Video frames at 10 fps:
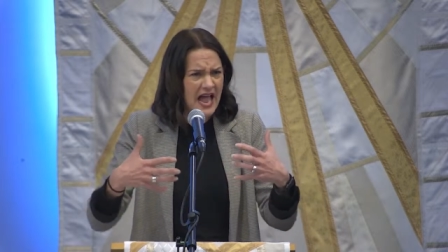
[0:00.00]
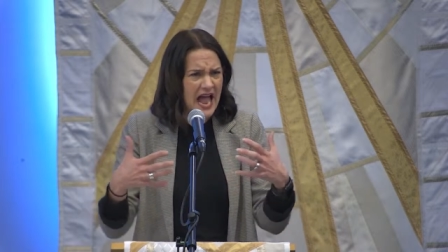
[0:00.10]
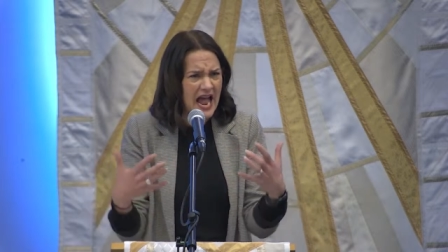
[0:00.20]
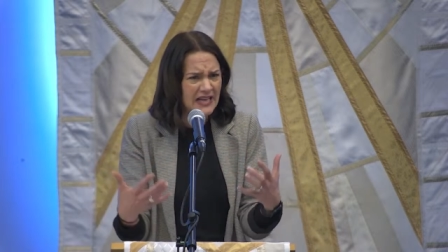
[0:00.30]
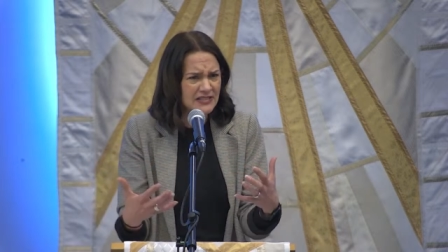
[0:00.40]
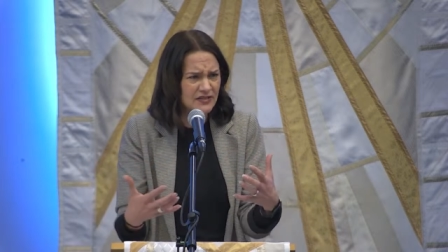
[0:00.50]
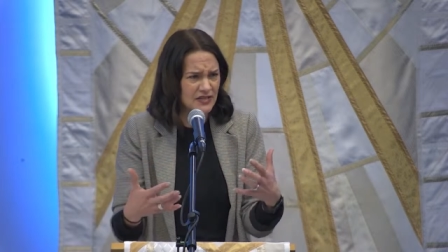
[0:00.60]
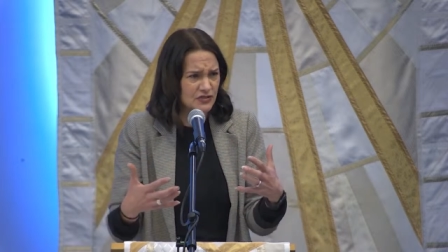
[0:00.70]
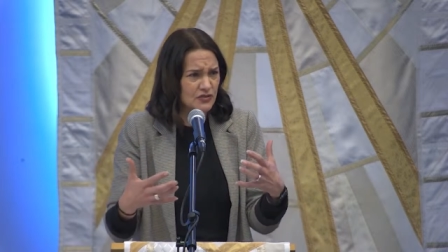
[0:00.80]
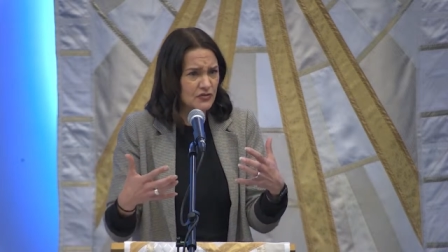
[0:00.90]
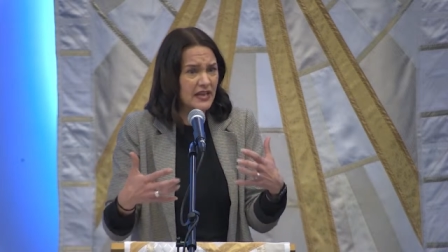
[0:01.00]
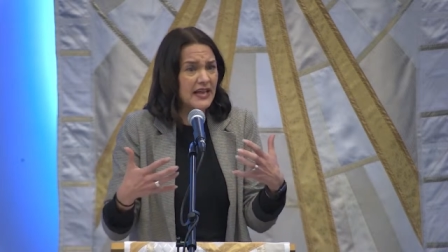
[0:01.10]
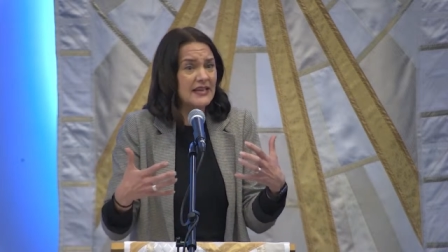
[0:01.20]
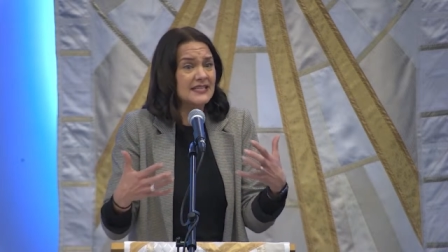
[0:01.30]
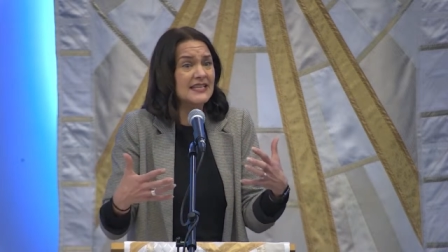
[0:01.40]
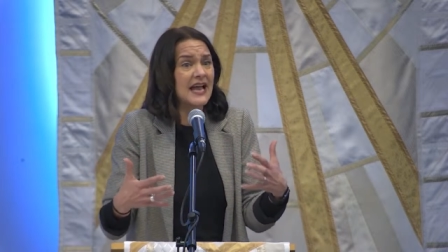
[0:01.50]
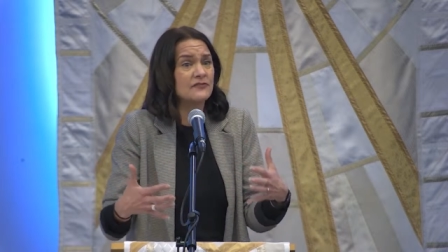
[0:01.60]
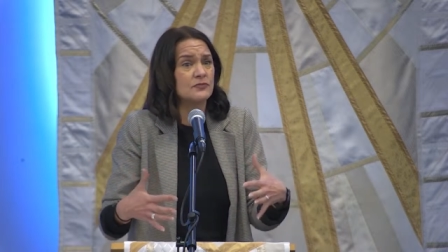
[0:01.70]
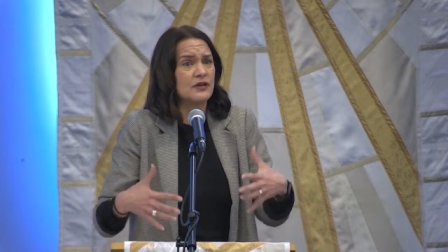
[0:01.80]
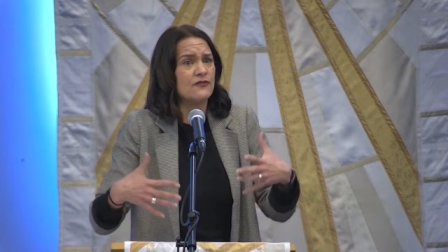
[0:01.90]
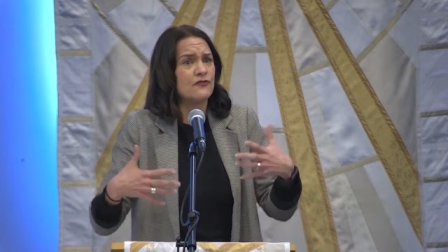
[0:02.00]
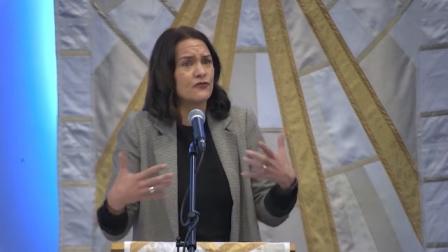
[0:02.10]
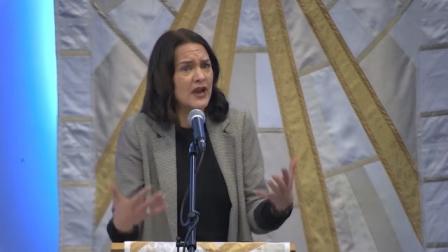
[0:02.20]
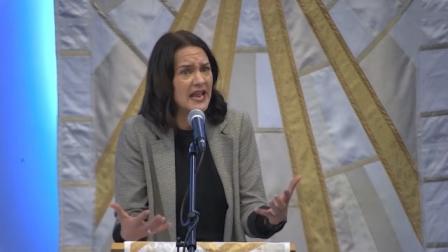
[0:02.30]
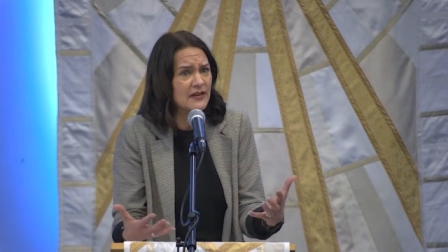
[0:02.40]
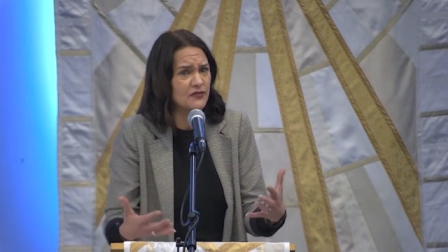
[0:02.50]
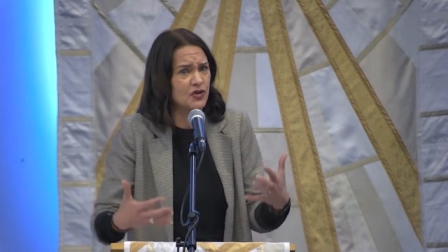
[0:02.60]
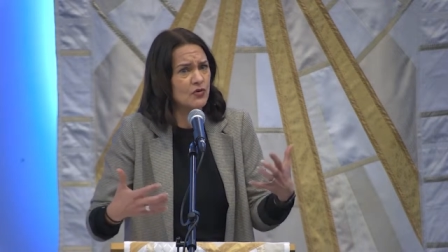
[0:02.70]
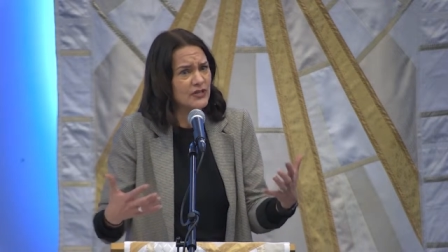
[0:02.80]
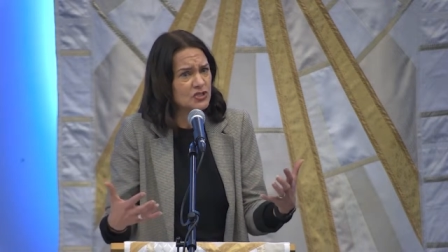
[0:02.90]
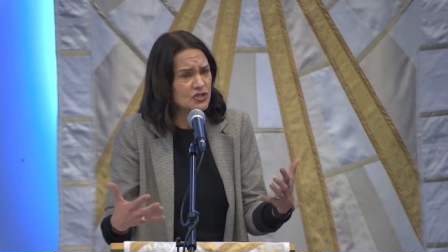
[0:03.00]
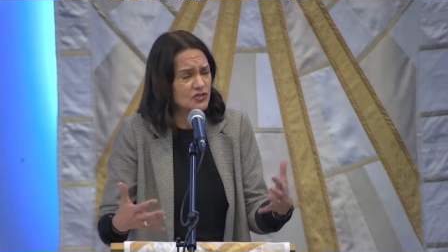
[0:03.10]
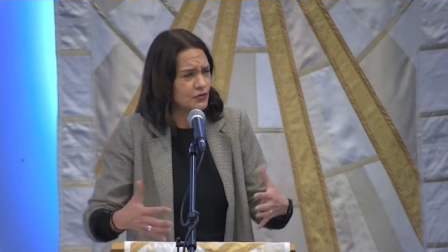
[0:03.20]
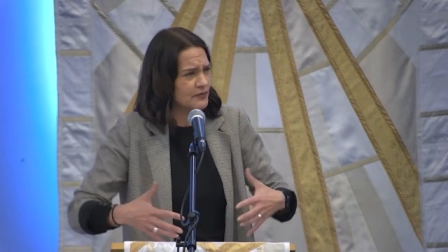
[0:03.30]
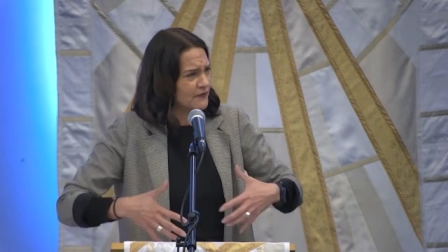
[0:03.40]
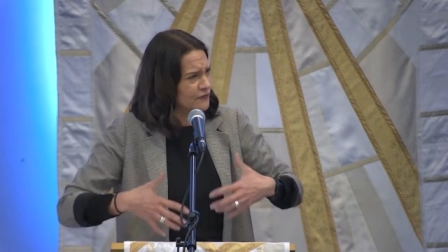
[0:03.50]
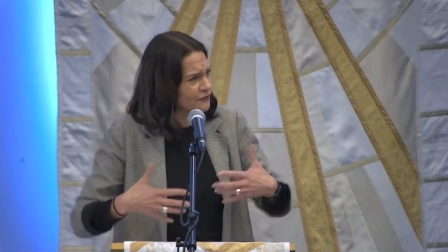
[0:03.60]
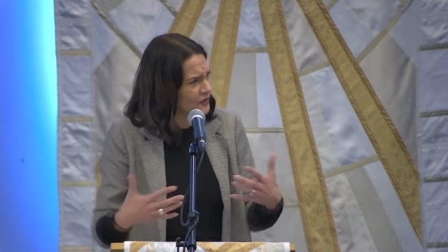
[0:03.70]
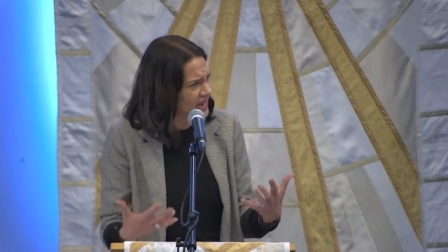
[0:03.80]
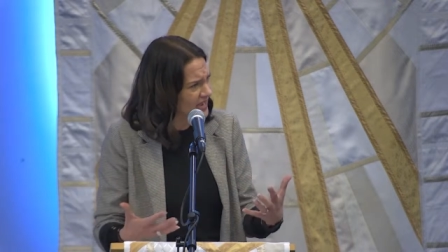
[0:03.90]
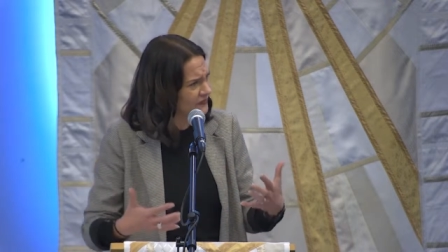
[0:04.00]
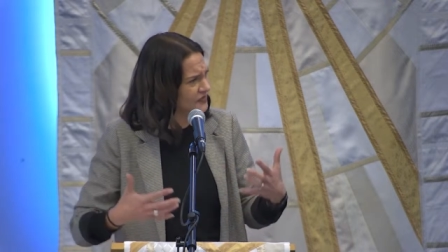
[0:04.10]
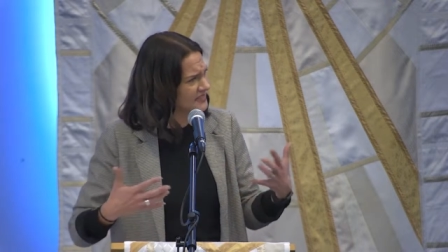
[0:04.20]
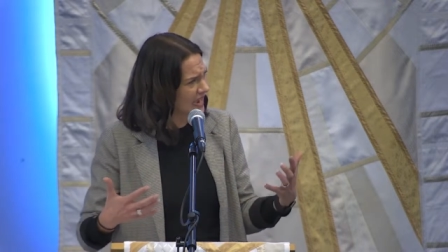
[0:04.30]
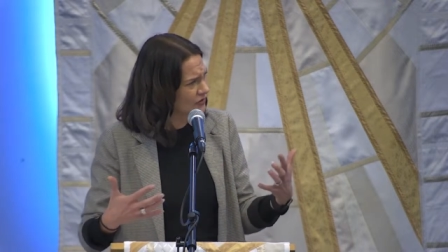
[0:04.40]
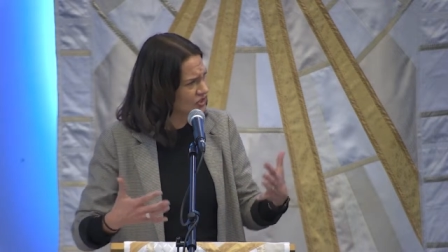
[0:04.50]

ask these, like, I didn't have to be afraid of the questions or be afraid of the doubt.